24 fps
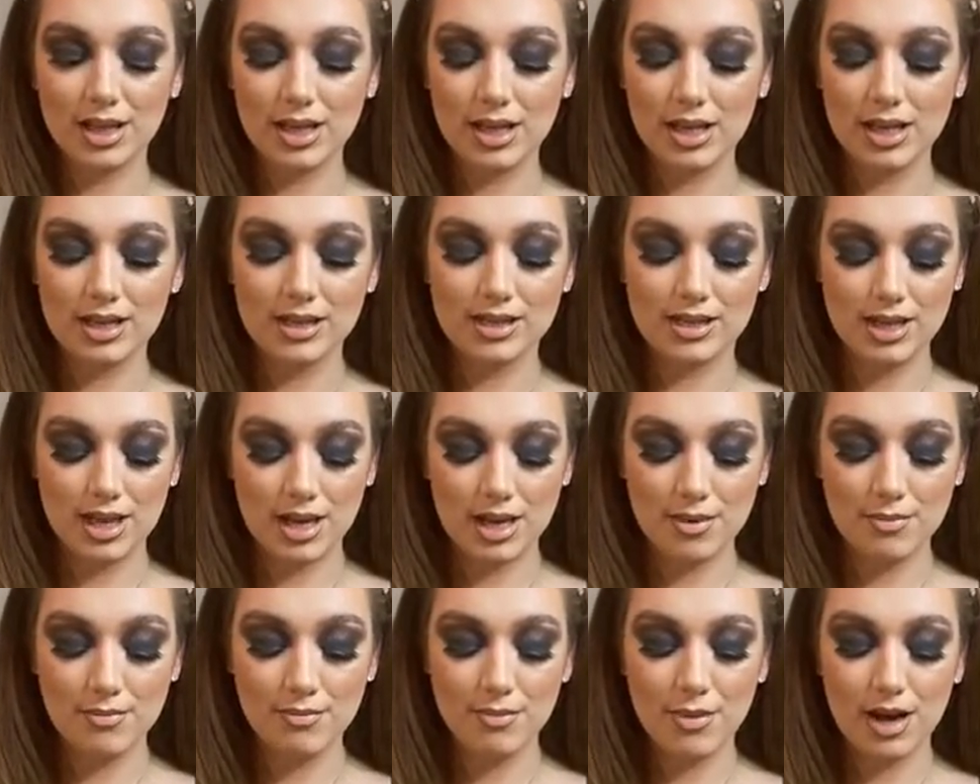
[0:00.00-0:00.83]
It's a
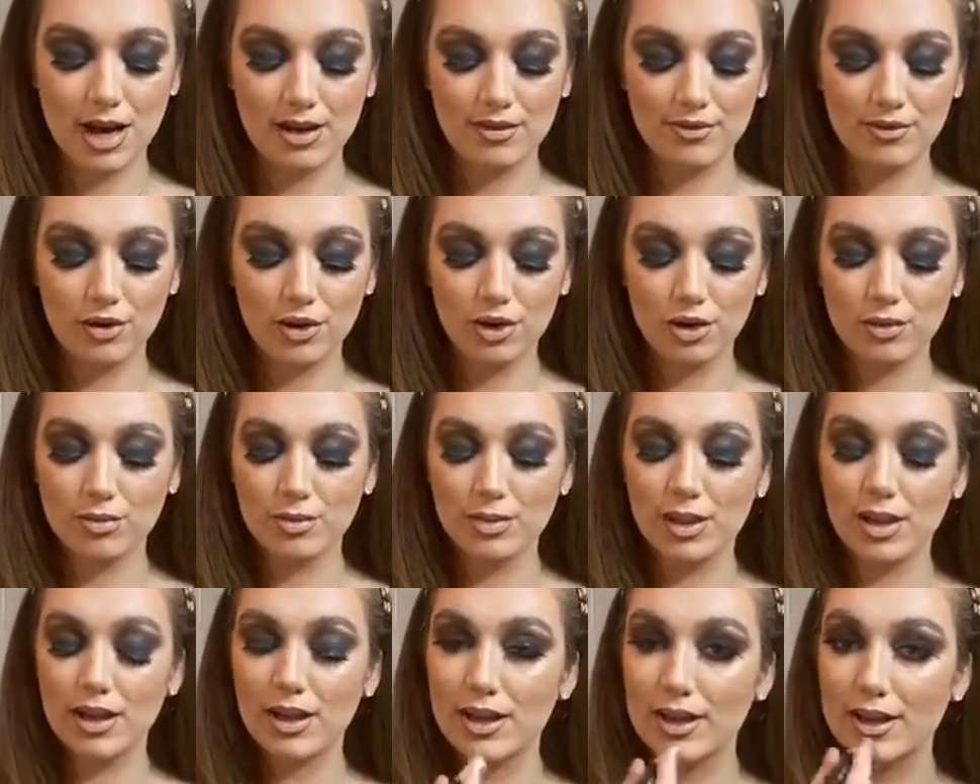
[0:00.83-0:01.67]
matte
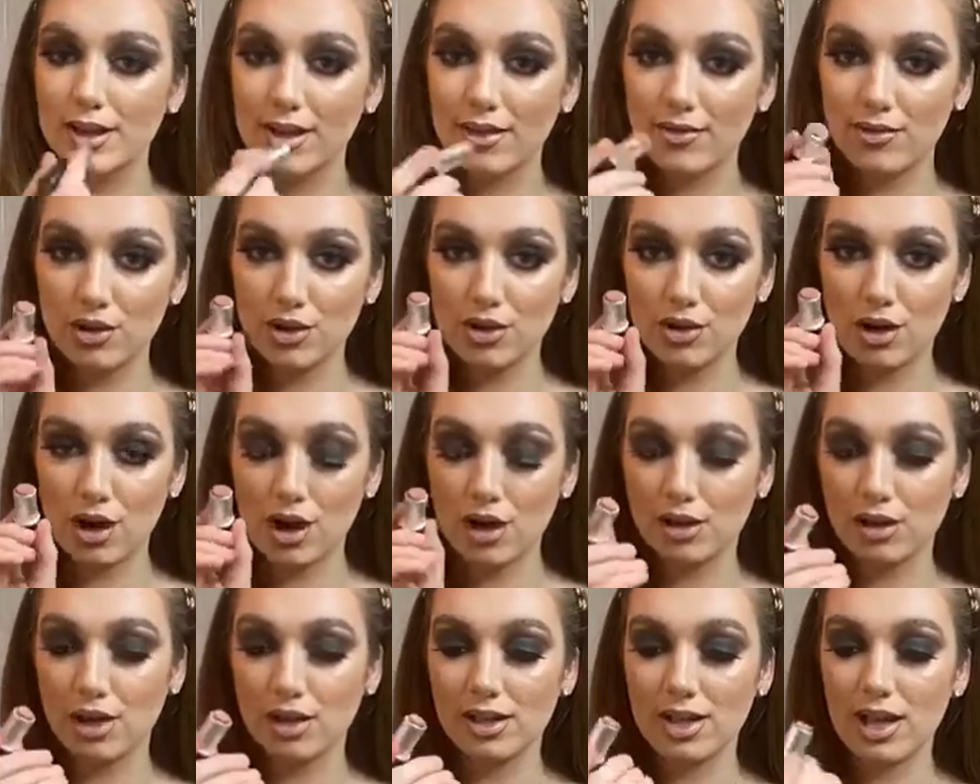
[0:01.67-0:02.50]
formula. I've not got a
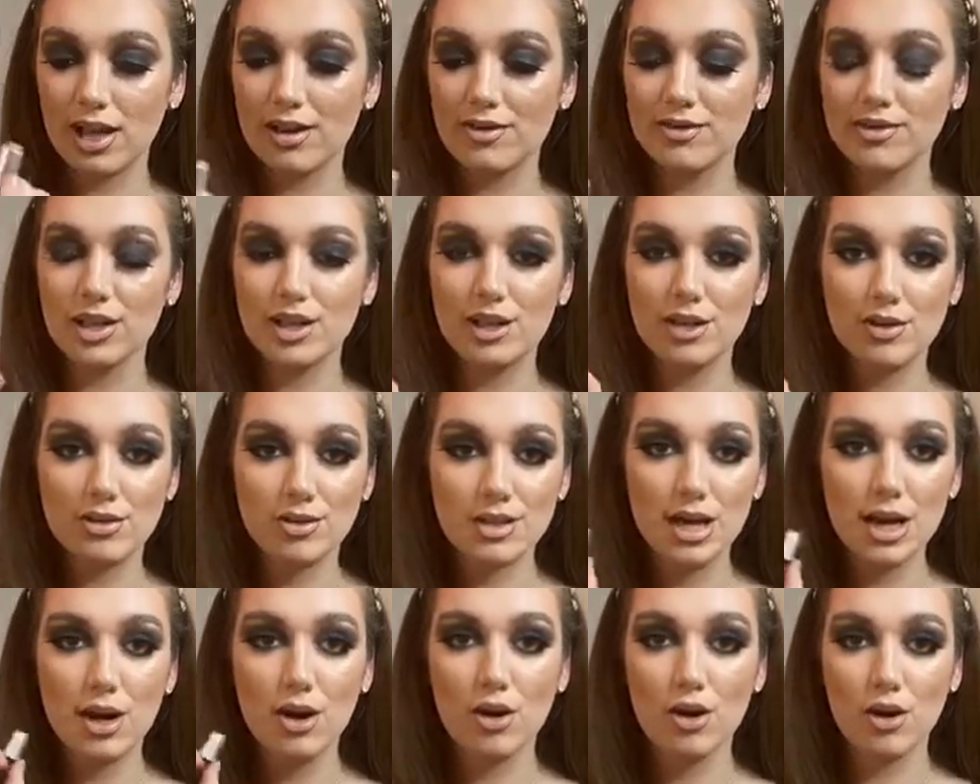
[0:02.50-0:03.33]
lot left. I use
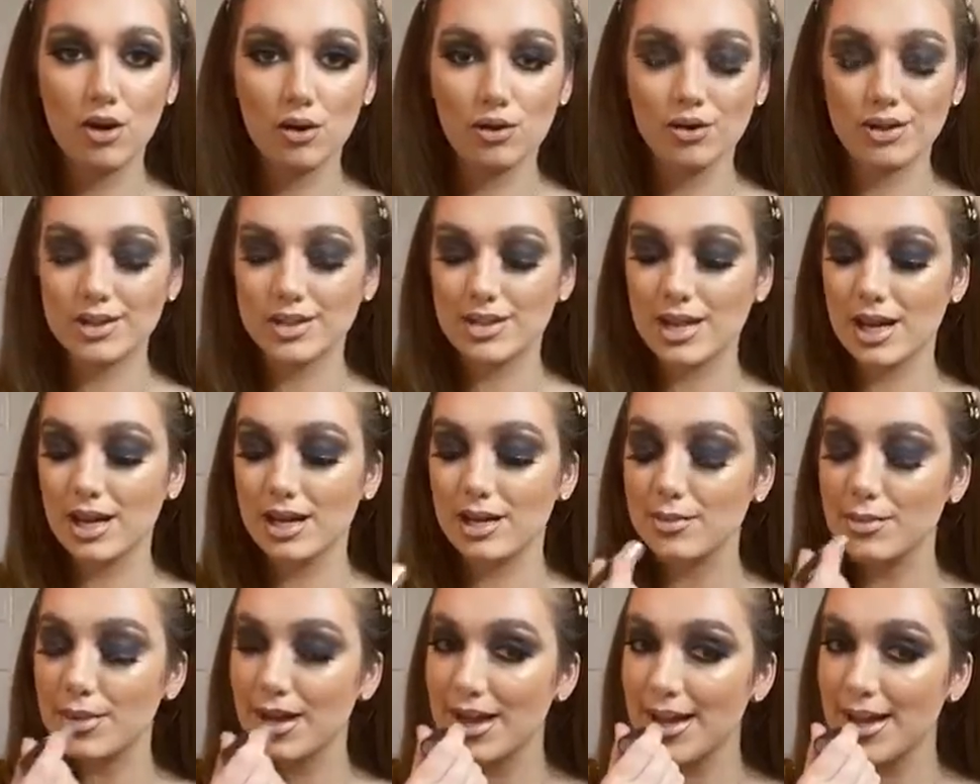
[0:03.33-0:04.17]
it all the time.